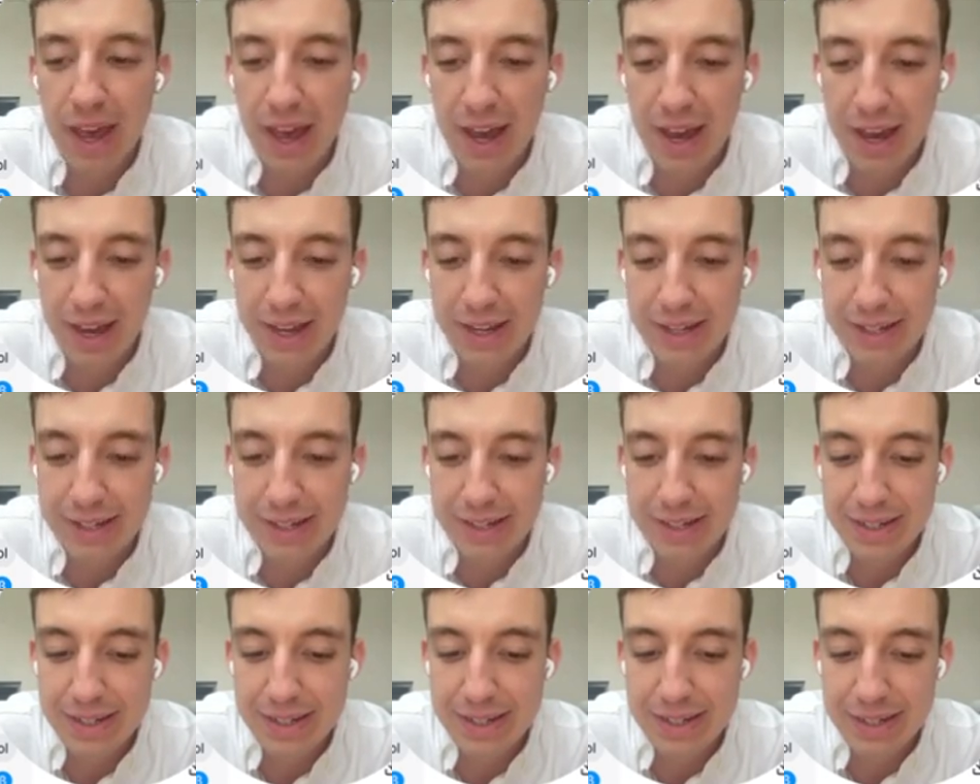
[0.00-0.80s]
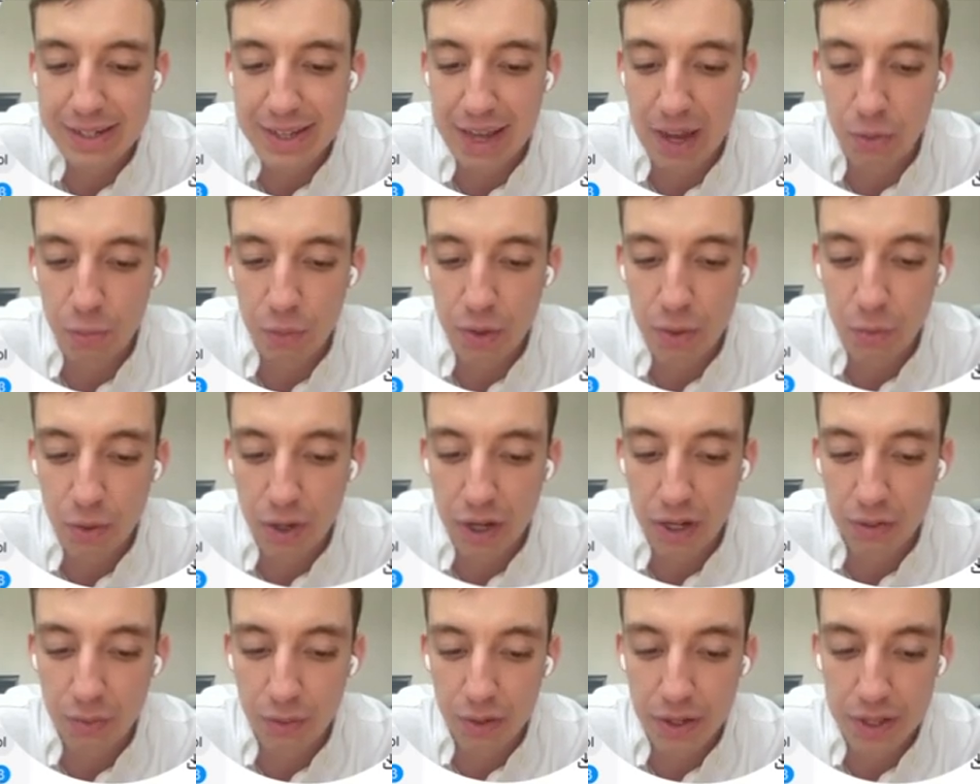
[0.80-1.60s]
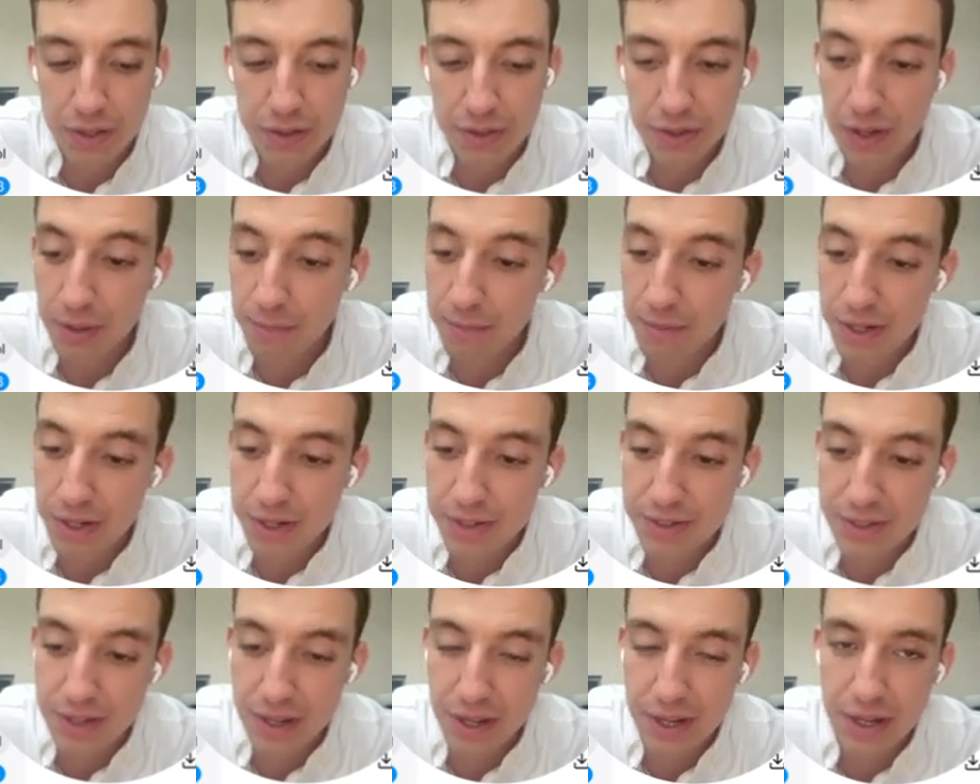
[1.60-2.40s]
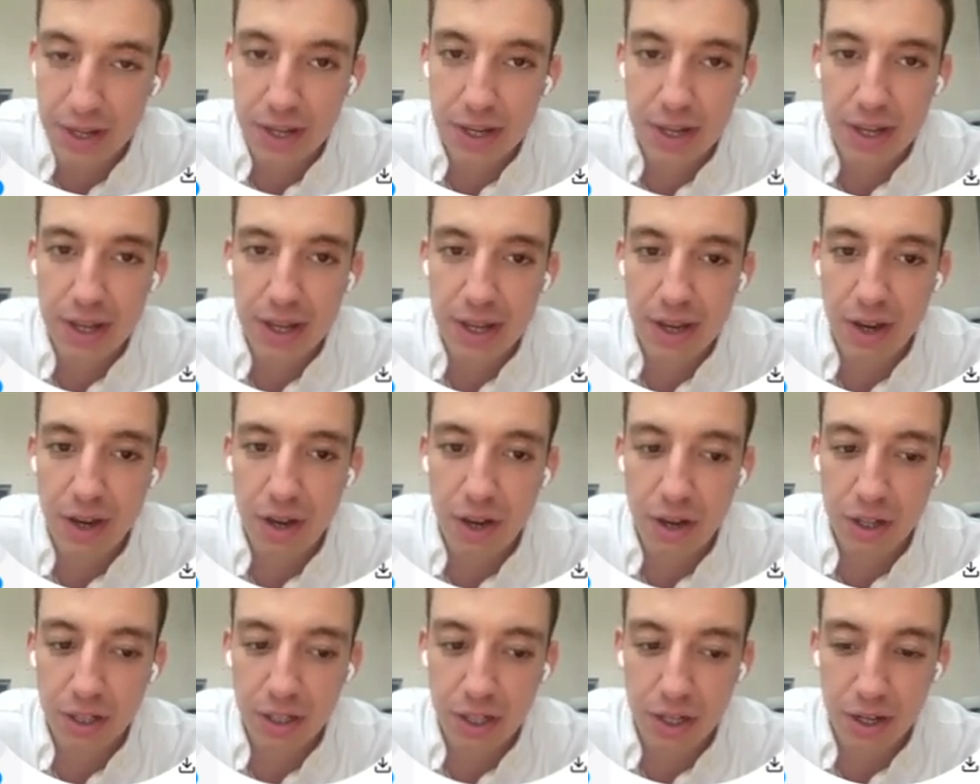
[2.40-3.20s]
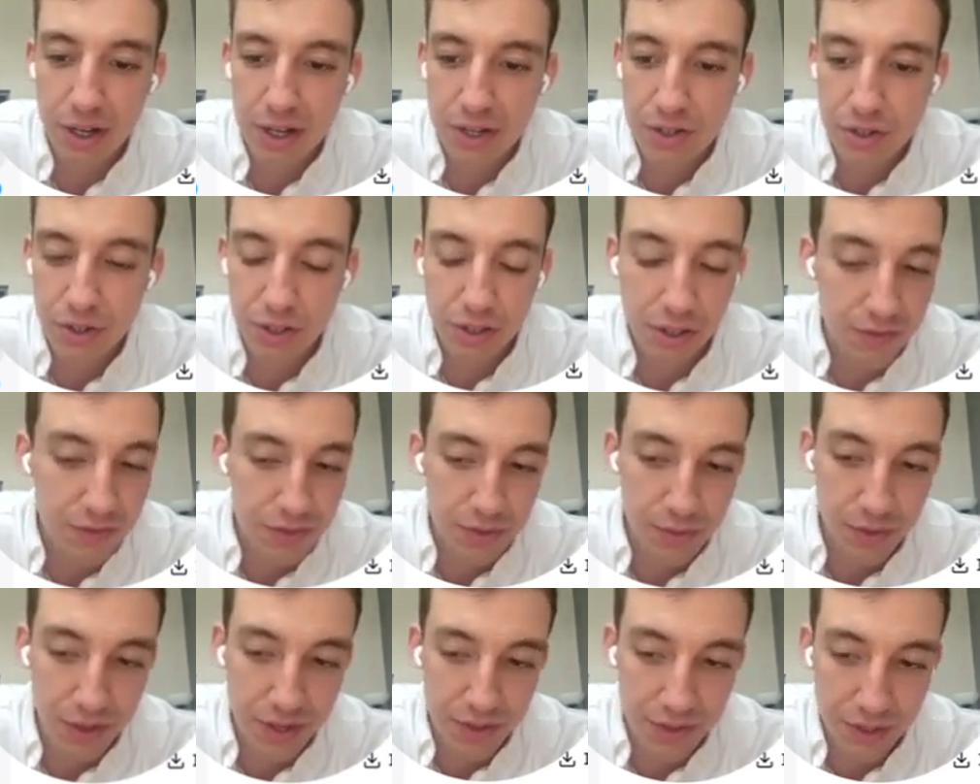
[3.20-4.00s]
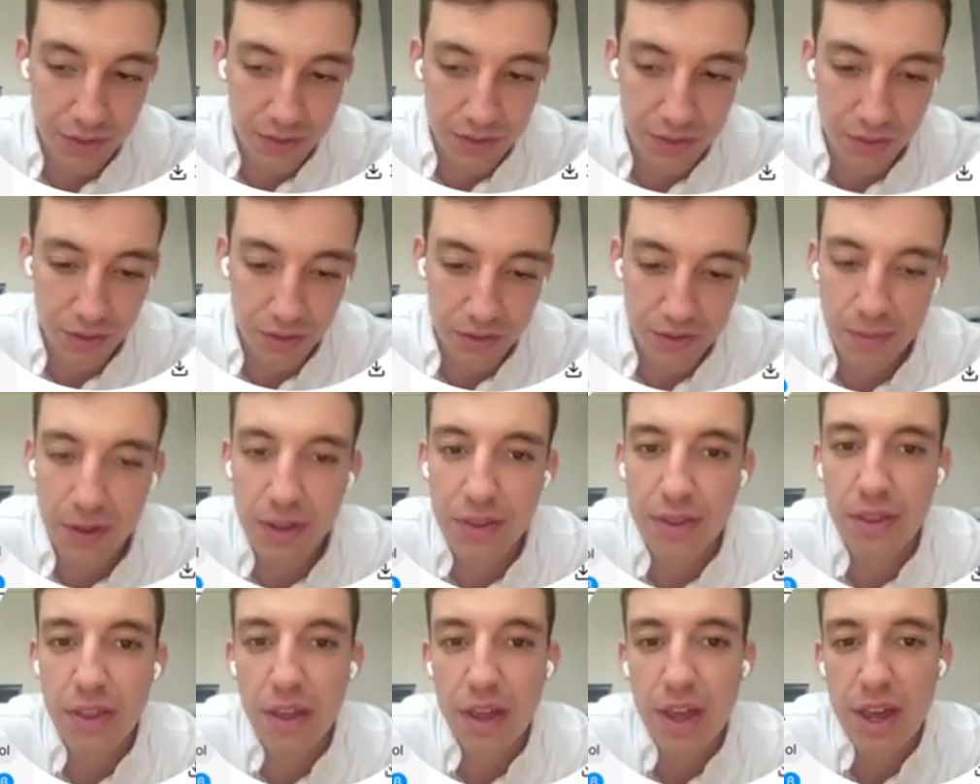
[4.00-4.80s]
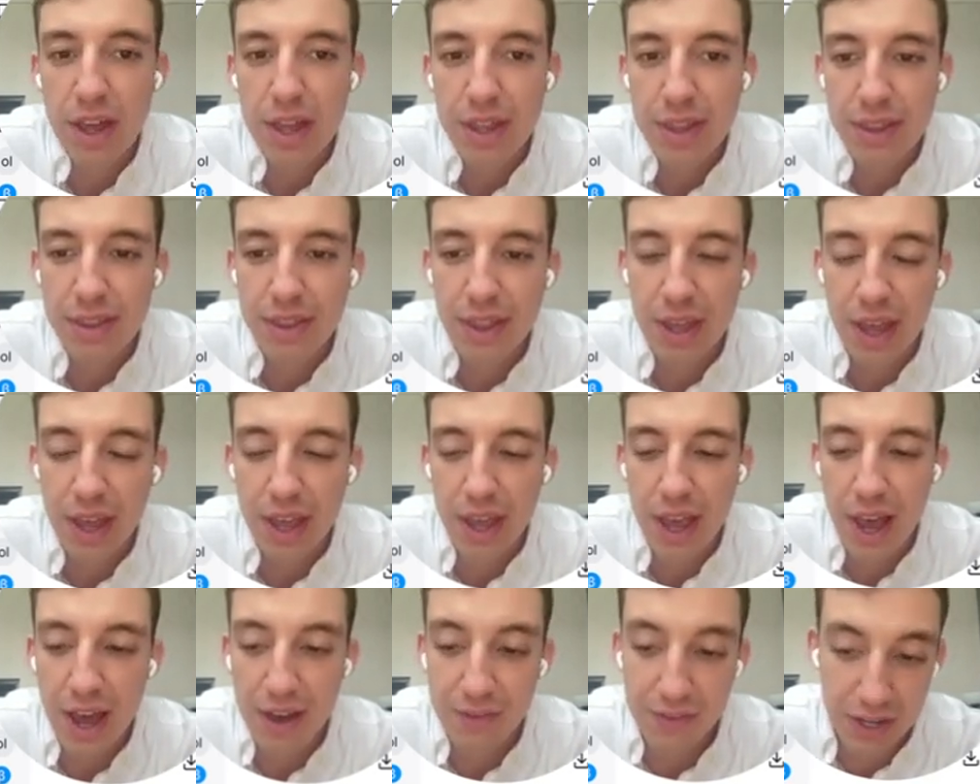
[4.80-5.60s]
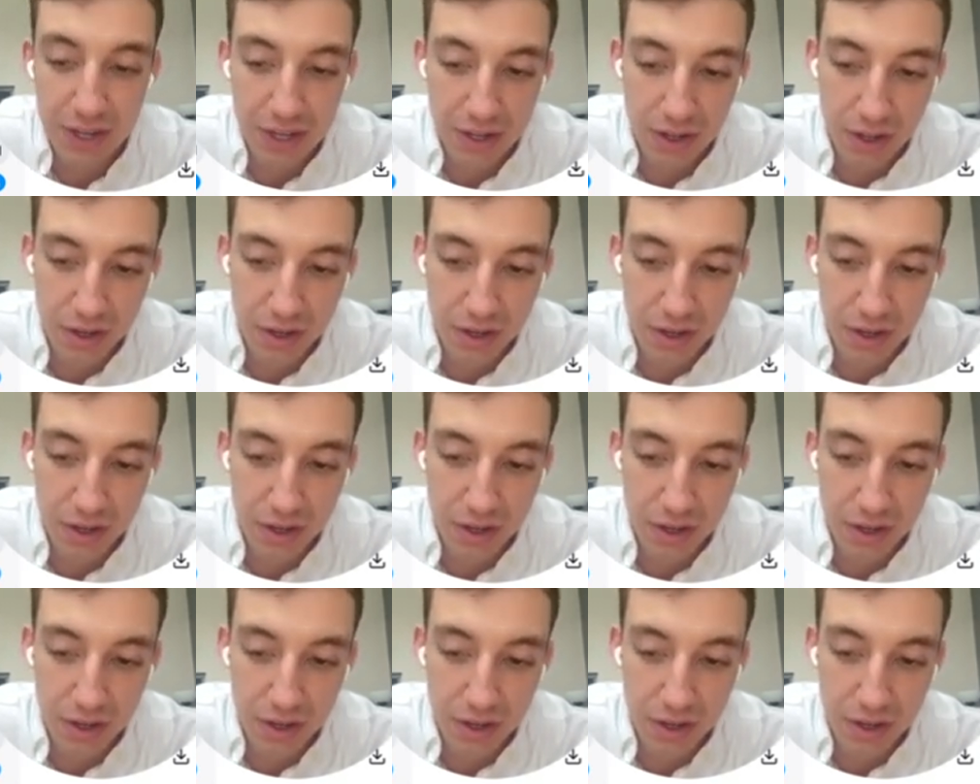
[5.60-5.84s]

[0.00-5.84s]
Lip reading: And yeah, we work with companies that are currently doing over $20,000 a month. They have a